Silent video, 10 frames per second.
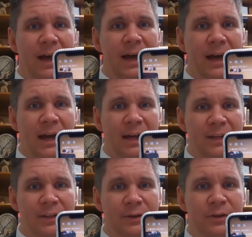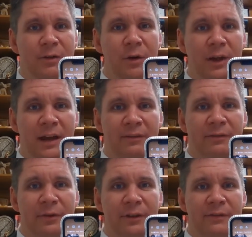you can do a whole lot of
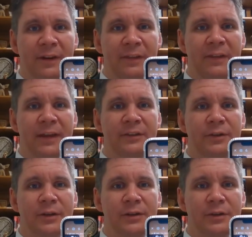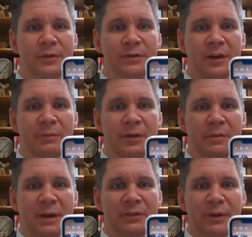really fun things. You can
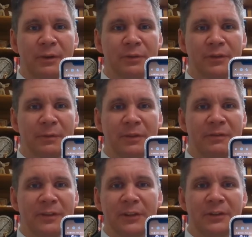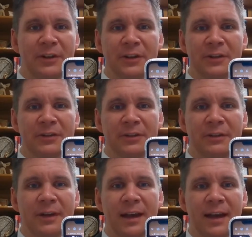mess around with some of the filters
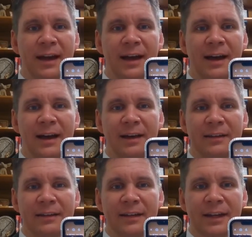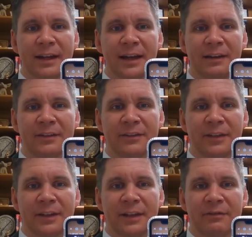and get kind of
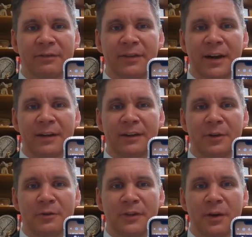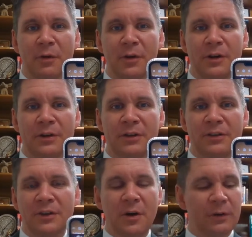silly and fun and goofy, or you can
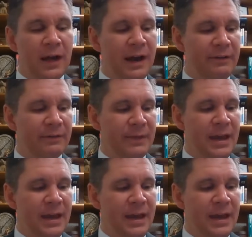just go live.